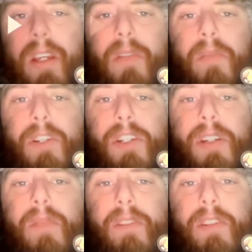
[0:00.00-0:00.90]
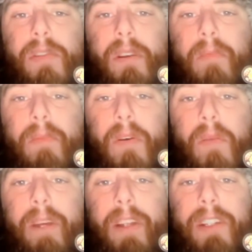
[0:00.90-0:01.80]
To achieve the Trump
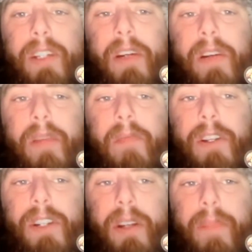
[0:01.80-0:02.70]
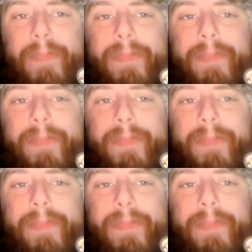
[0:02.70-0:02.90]
Homeland Security mission.